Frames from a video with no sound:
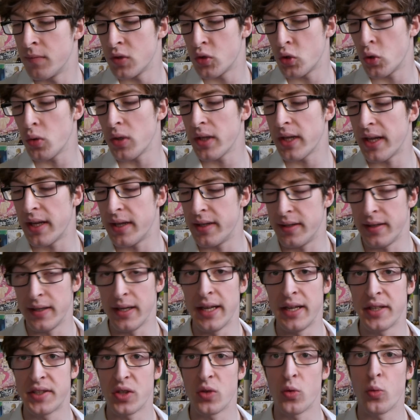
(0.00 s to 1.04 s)
Totally
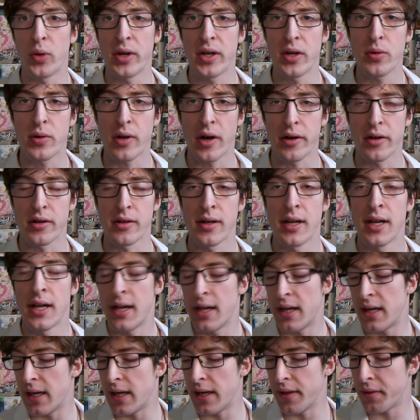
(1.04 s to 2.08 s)
Innocent Window Cutter,
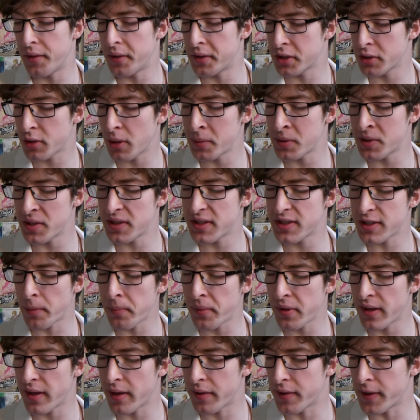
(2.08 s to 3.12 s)
and the description is
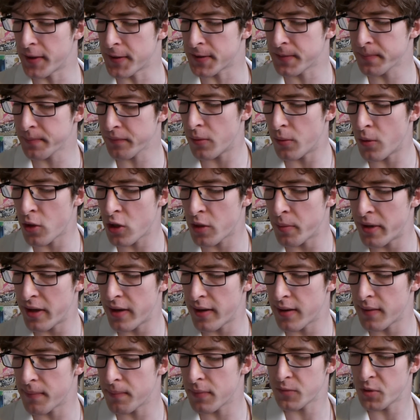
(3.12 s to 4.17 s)
something like this.
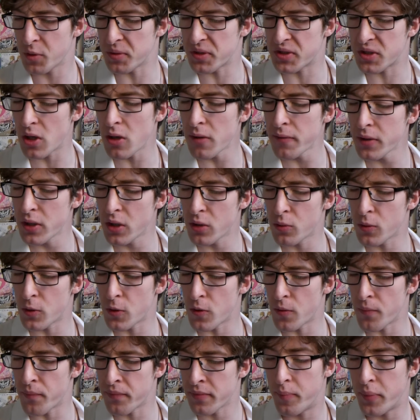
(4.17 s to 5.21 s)
Okabe reserving a
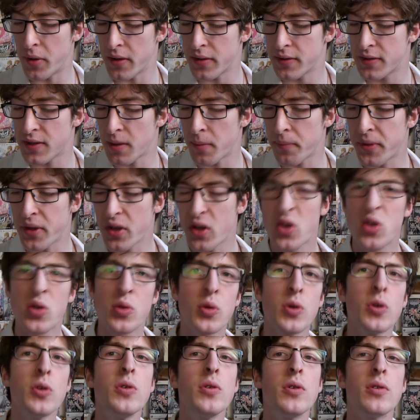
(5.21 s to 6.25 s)
room, but something
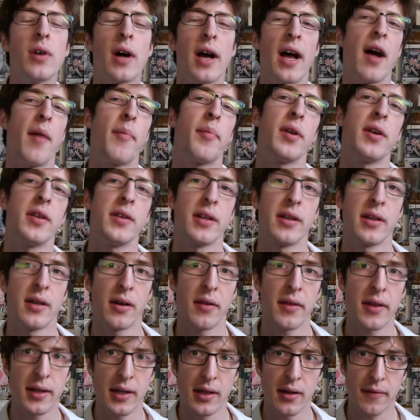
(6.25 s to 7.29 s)
cruel happened, and
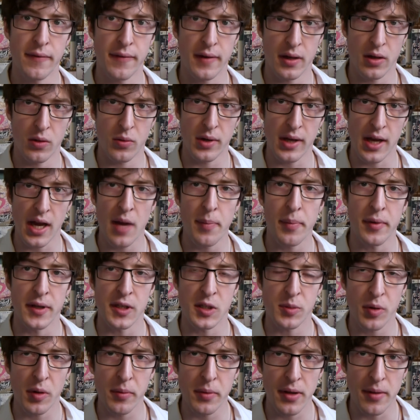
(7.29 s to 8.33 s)
now they need to find out what happened.
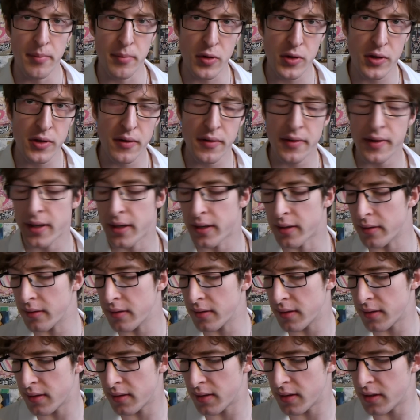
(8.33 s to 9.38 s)
It's probably a murder thing.
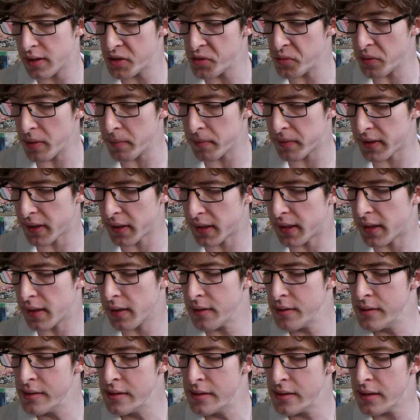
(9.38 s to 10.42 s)
That's what I'm
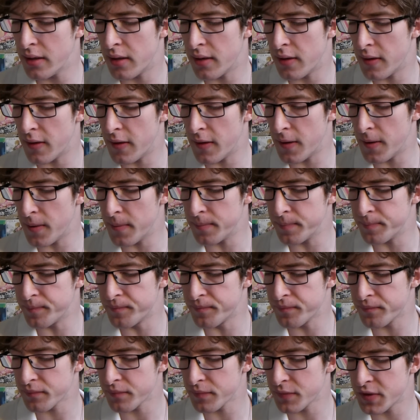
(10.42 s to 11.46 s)
thinking.
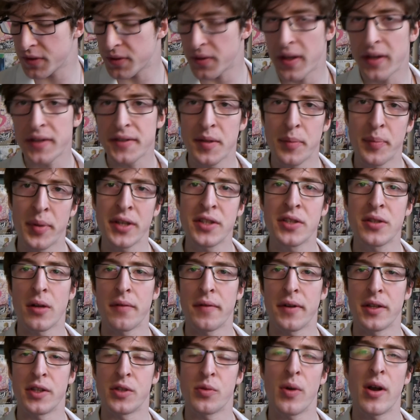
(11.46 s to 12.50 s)
So there's the picture of
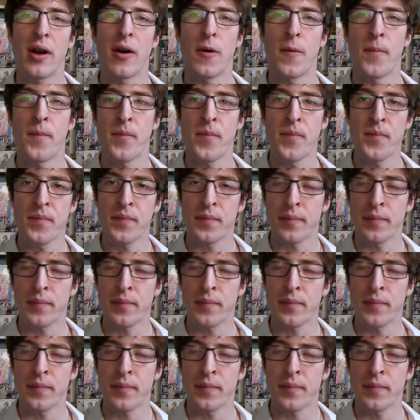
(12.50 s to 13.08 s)
it as well.